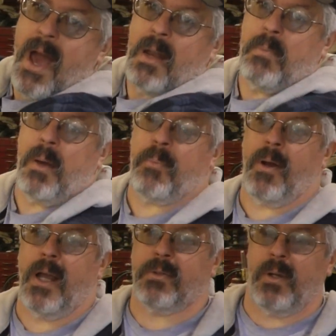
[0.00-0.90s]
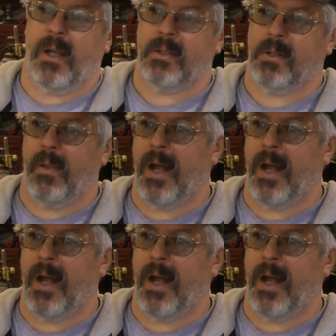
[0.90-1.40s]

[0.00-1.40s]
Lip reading: out of my price range. So